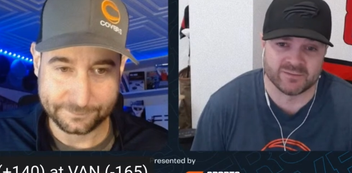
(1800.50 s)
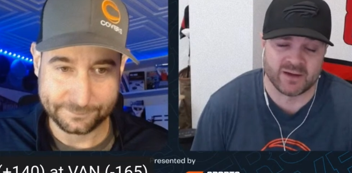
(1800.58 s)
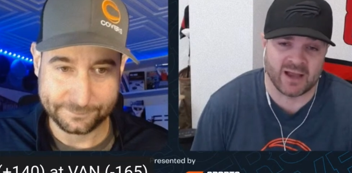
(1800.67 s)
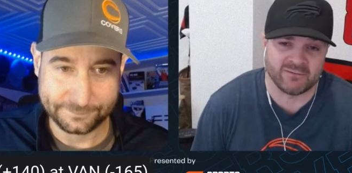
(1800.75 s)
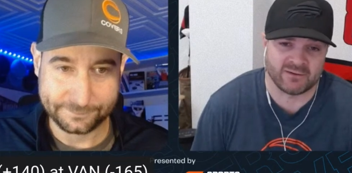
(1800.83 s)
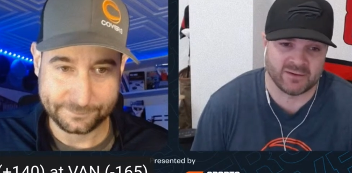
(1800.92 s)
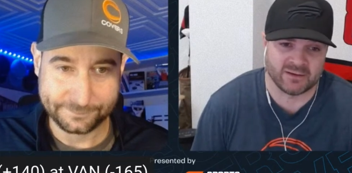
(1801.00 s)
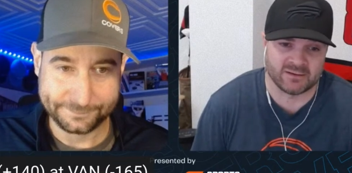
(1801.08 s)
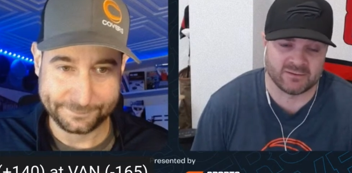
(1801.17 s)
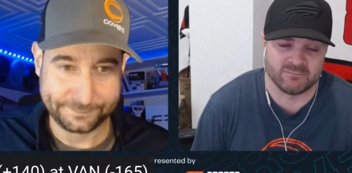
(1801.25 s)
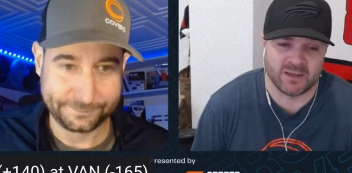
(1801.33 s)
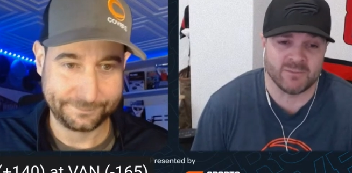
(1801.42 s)
Speaker 1: five, I
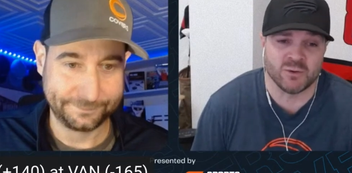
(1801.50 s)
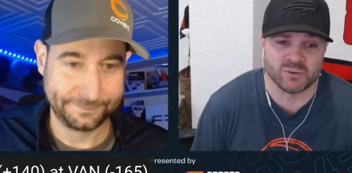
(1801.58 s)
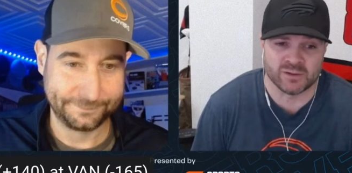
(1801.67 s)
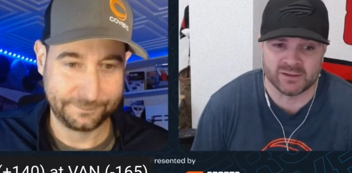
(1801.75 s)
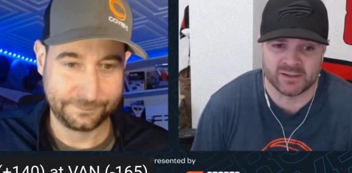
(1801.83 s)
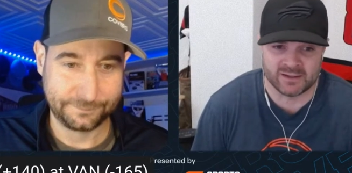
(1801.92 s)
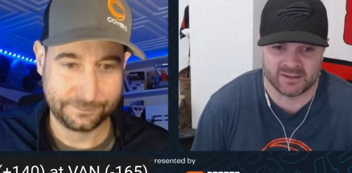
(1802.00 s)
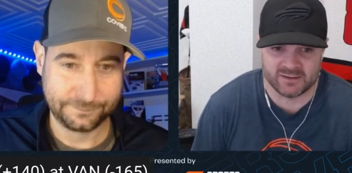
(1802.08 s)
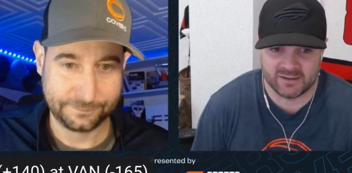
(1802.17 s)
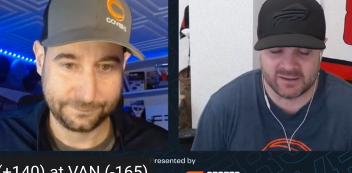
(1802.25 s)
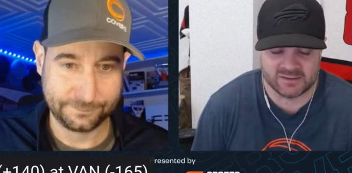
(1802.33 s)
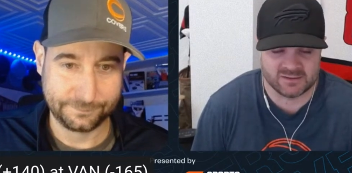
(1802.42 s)
think maybe you can get it
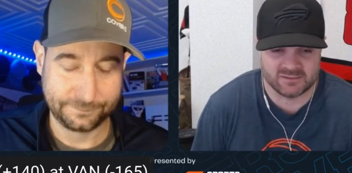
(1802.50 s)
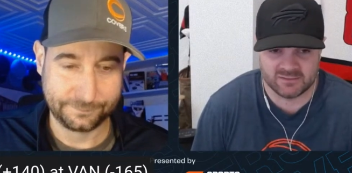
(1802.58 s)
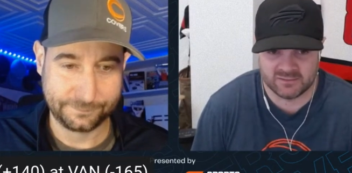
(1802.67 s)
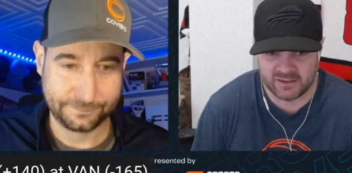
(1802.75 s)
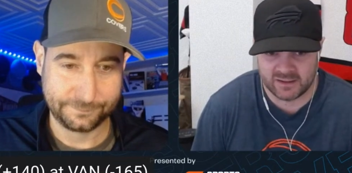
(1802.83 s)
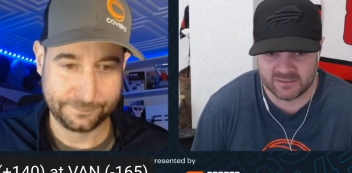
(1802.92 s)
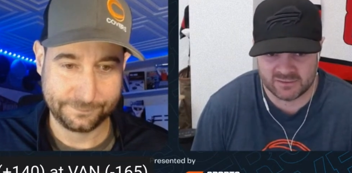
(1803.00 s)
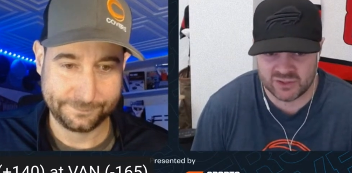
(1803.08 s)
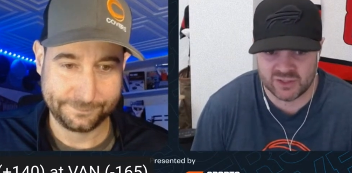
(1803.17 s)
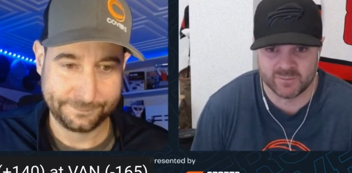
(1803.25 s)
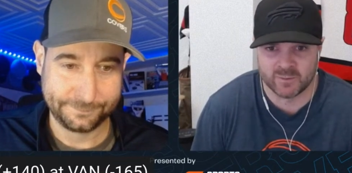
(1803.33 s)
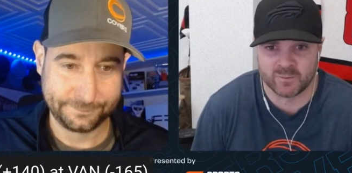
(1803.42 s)
at at
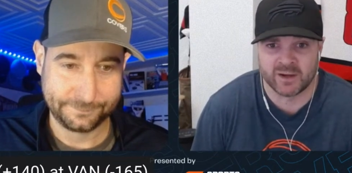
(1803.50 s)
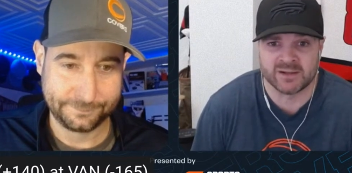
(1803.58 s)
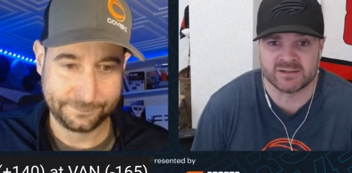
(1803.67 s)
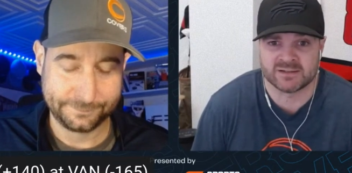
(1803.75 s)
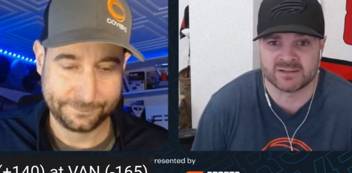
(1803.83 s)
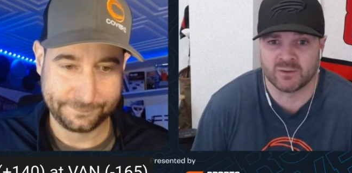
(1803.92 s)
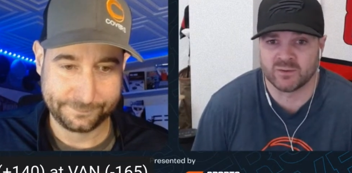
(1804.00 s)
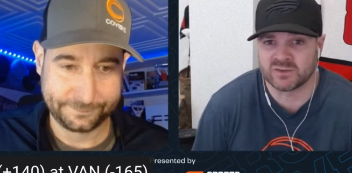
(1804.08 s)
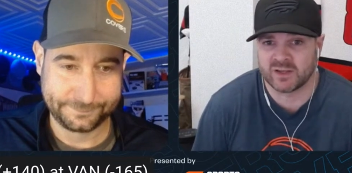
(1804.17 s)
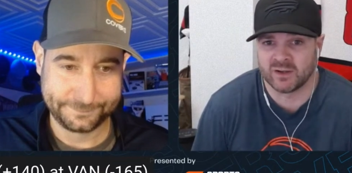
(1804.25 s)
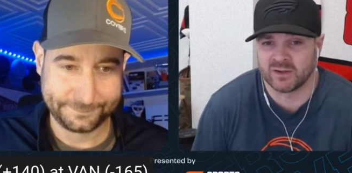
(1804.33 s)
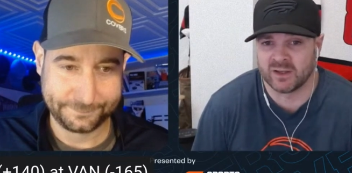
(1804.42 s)
cheaper prices
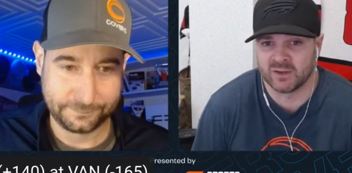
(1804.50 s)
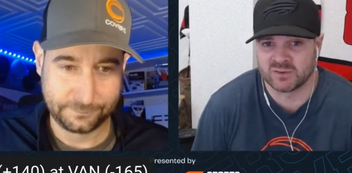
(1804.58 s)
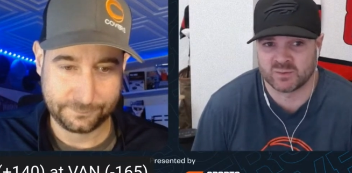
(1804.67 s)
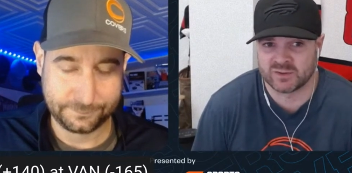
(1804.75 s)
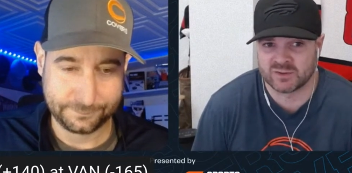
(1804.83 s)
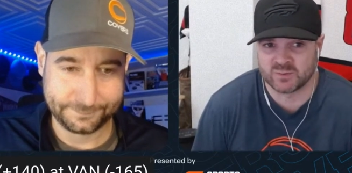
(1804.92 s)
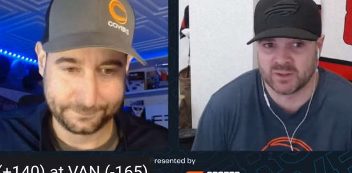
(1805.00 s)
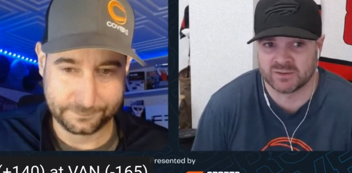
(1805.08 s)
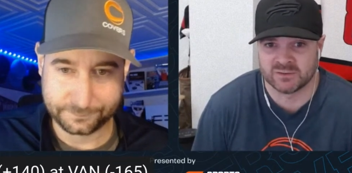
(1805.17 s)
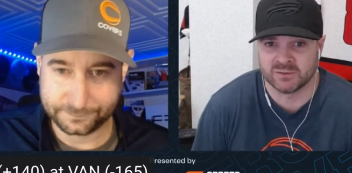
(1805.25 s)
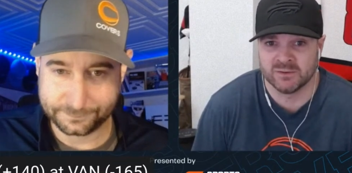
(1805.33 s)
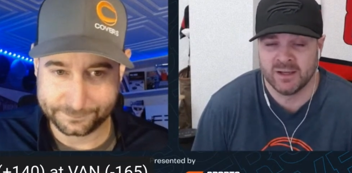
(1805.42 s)
elsewhere as well
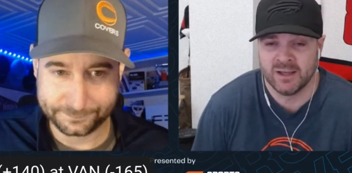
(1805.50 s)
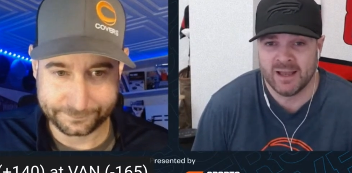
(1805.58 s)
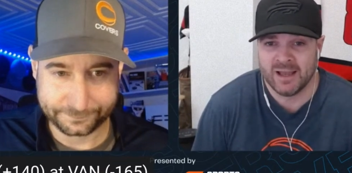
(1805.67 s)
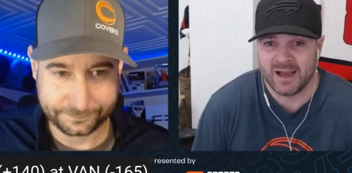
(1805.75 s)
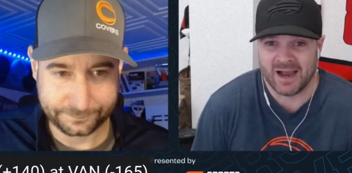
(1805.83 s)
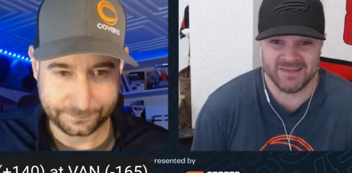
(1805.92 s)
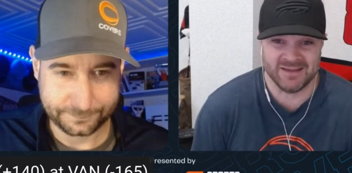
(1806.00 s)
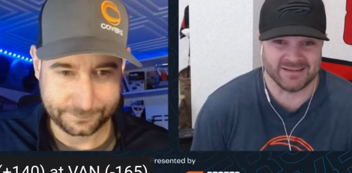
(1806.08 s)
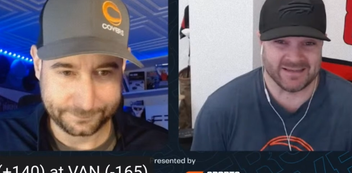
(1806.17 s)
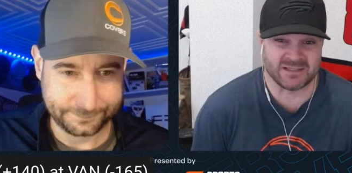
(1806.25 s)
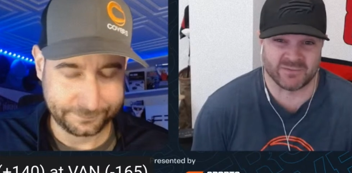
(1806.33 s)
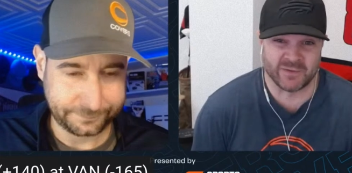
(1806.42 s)
too. I think
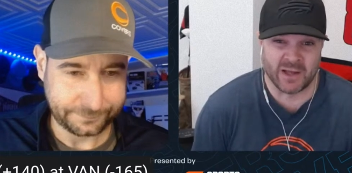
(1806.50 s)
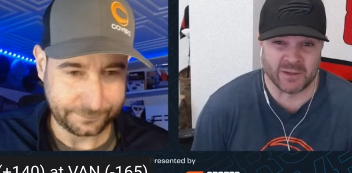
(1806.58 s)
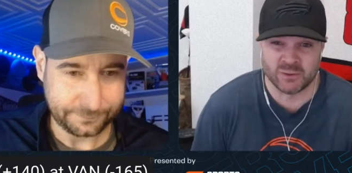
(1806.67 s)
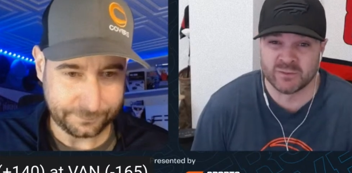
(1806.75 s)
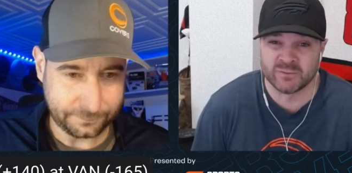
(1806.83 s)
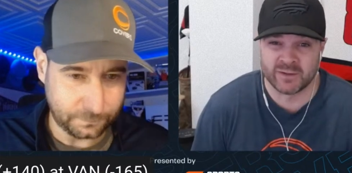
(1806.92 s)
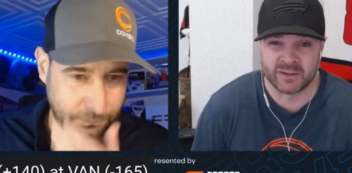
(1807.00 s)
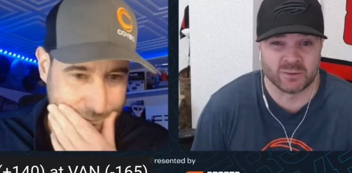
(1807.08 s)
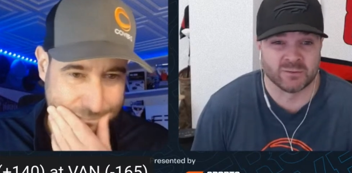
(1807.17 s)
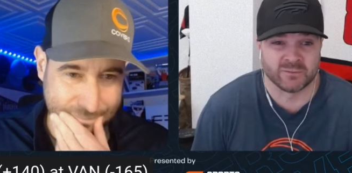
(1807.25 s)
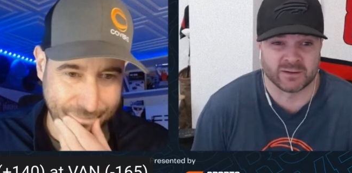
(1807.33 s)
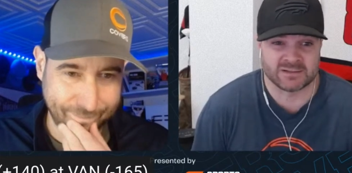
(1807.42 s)
that's value in
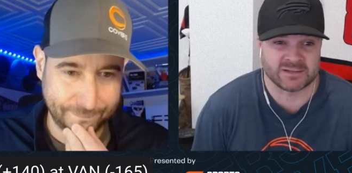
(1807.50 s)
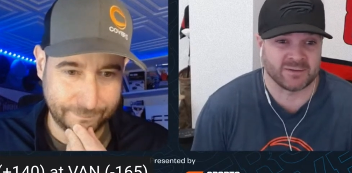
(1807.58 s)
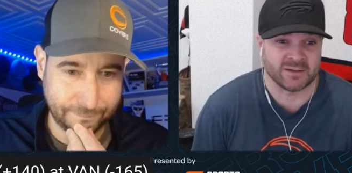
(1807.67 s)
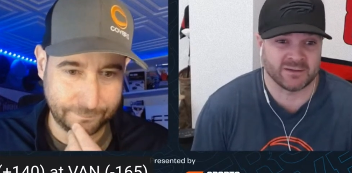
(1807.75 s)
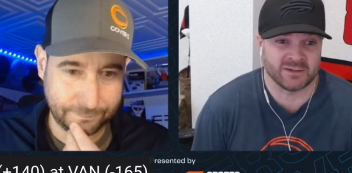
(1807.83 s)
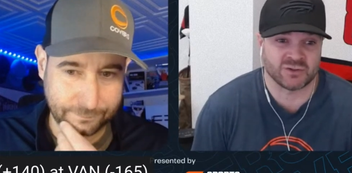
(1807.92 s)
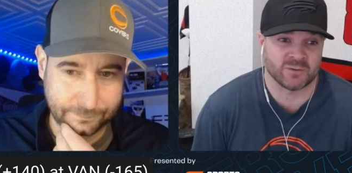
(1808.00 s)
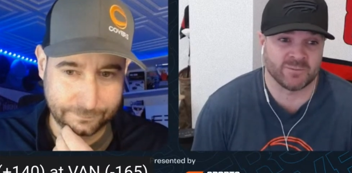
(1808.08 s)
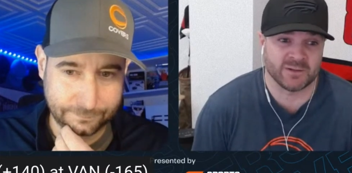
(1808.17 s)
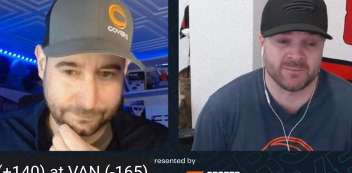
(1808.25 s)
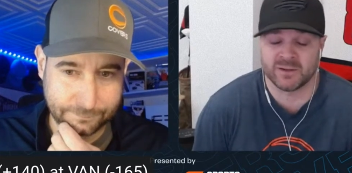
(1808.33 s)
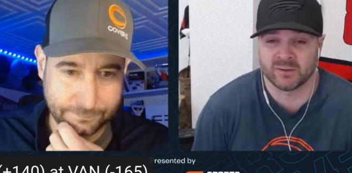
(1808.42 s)
Vancouver because I think they should
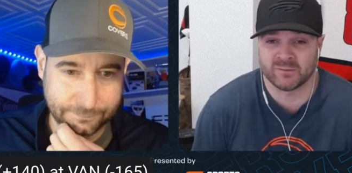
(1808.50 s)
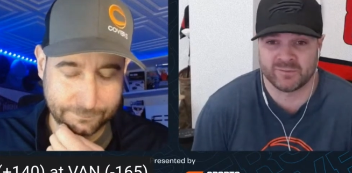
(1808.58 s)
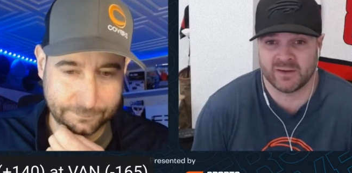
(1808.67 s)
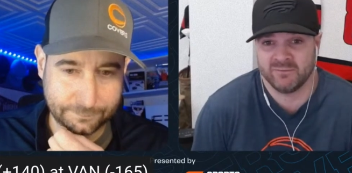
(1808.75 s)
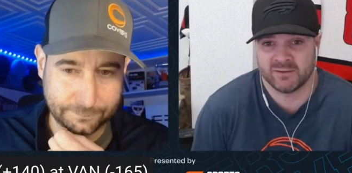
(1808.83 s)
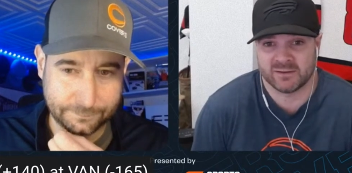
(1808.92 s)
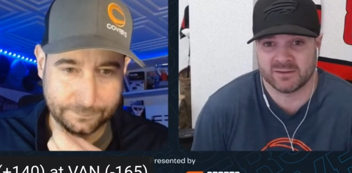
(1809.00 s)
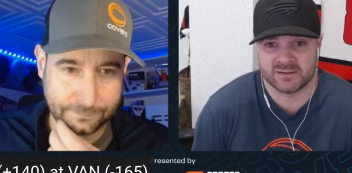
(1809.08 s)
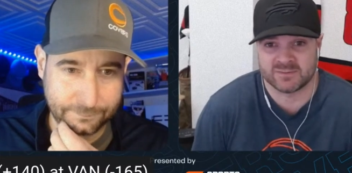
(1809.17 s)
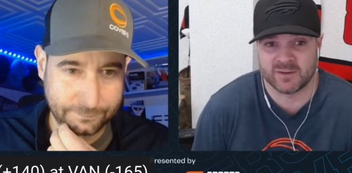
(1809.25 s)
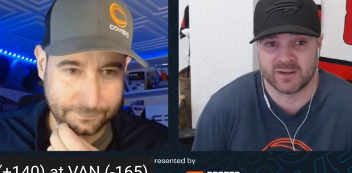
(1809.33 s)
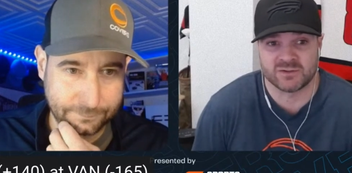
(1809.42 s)
be a bigger favorite in
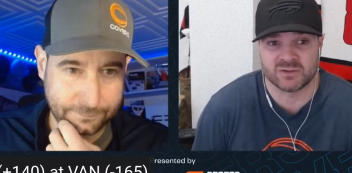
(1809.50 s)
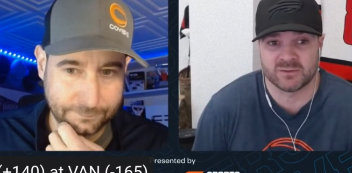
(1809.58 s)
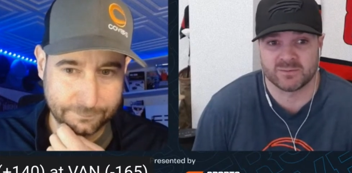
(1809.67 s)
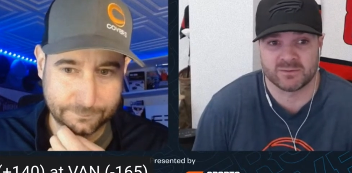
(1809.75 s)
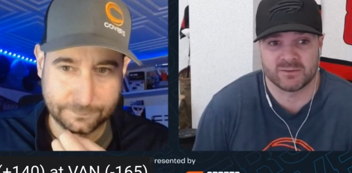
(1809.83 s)
this matchup.